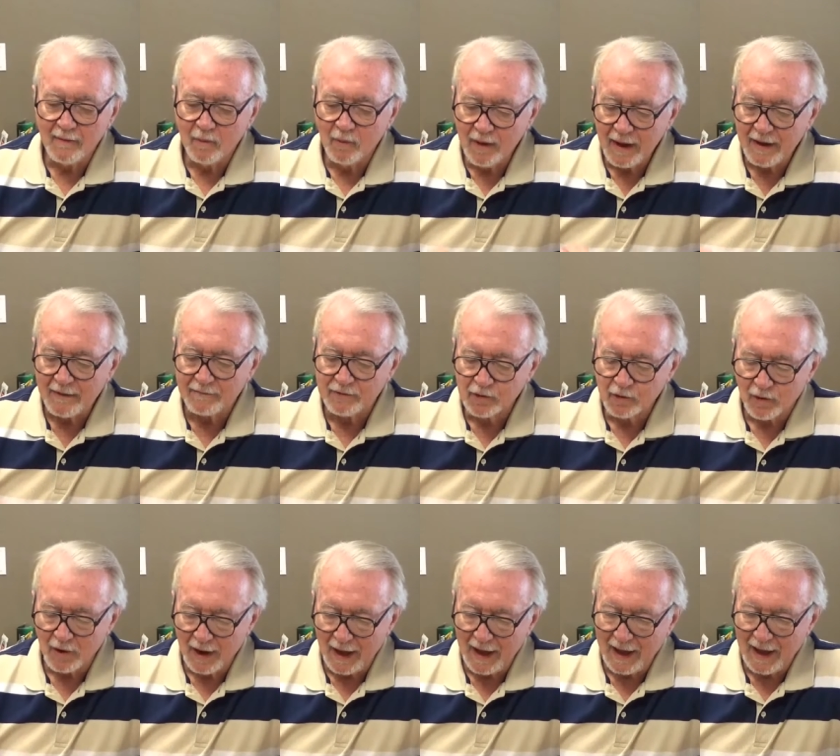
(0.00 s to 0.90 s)
We have
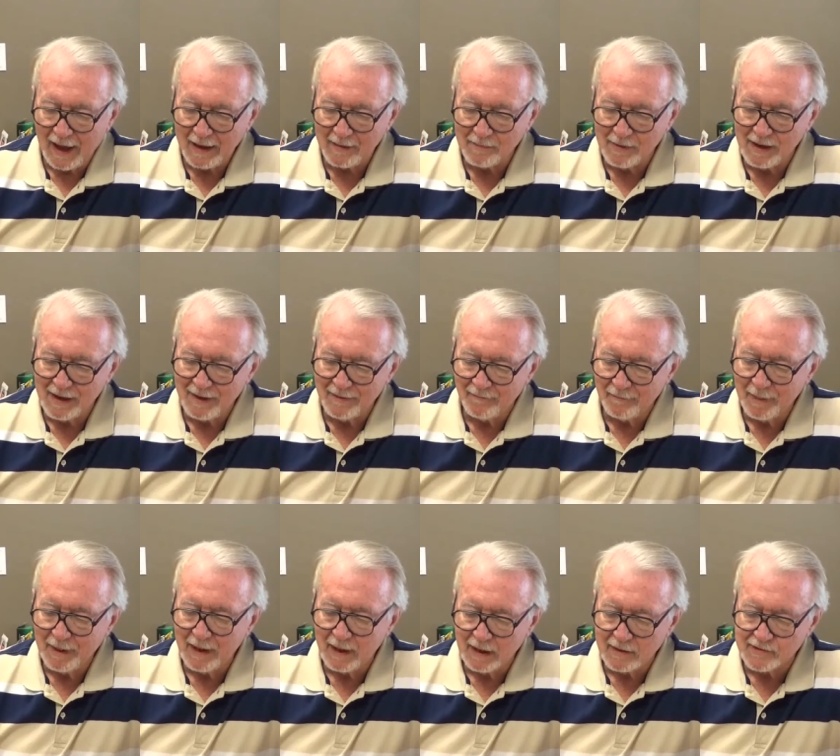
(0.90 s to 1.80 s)
tried, but have
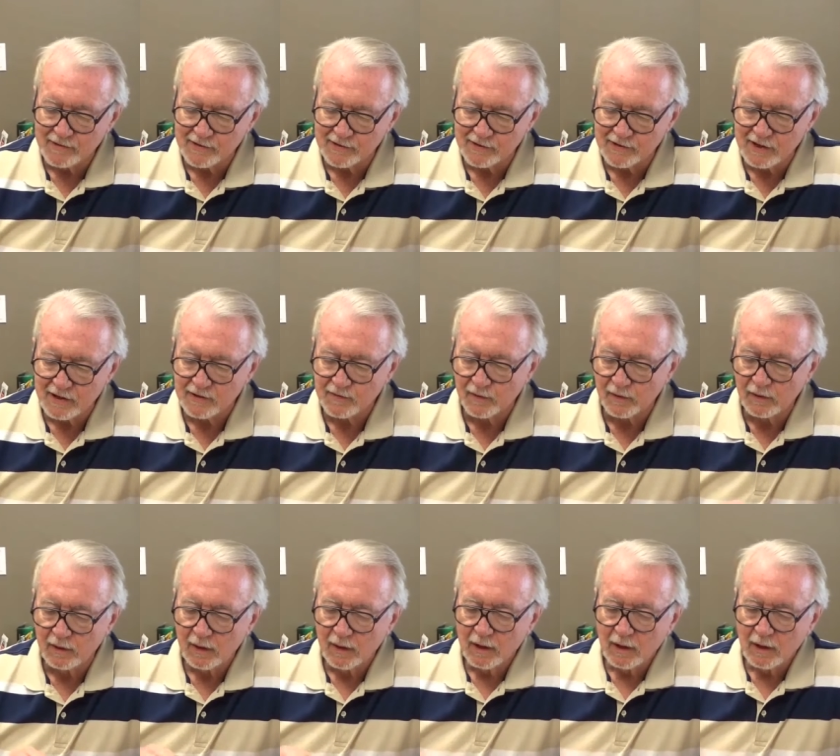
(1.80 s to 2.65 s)
been unsuccessful